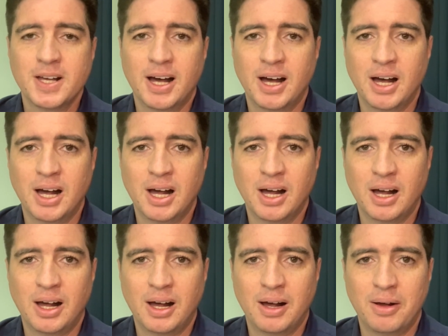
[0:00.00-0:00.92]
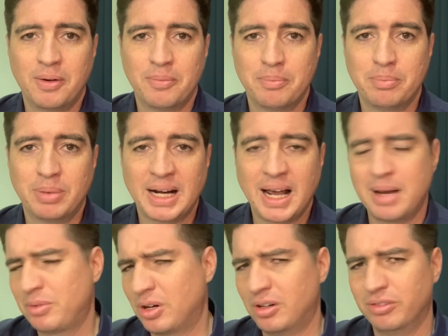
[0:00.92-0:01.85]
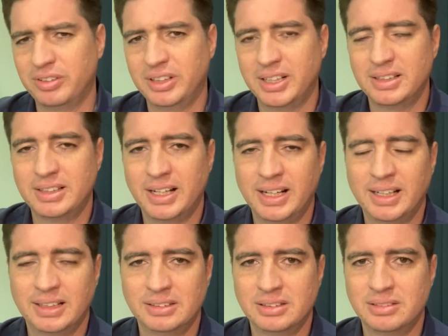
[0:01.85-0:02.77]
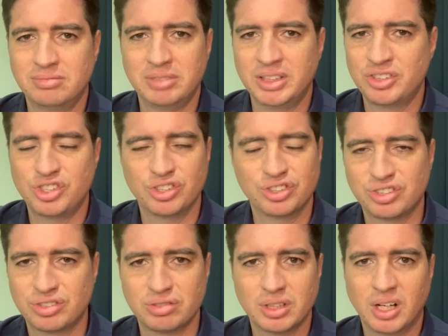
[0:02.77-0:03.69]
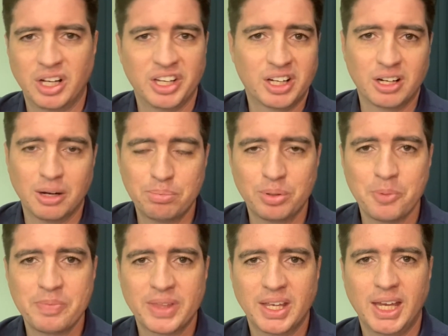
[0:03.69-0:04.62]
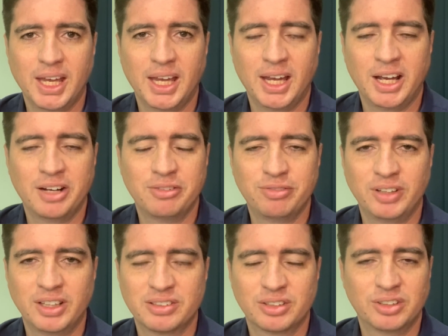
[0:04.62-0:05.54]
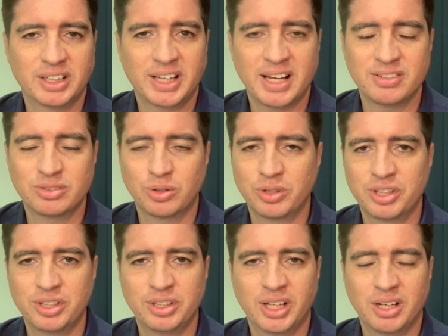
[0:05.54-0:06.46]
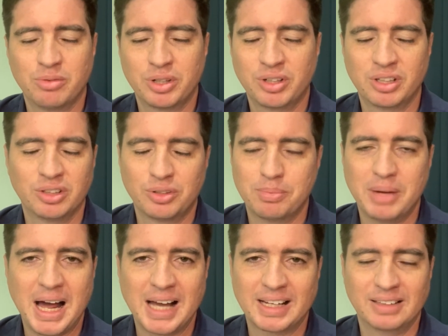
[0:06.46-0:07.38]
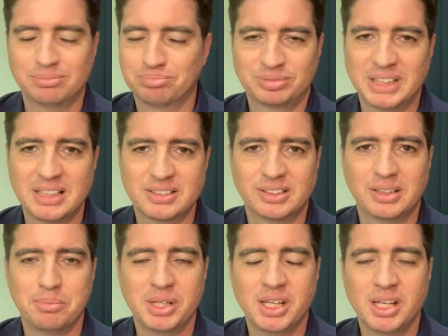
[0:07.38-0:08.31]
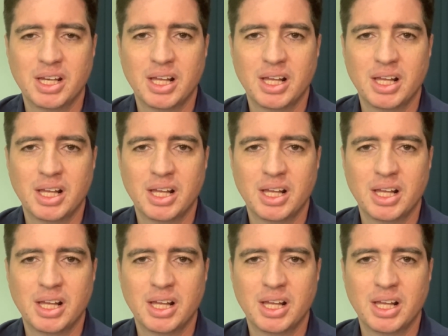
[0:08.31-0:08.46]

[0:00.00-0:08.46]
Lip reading: But I am confident that it's just a hiccup and things are gonna get sorted and we're gonna look back and that's gonna be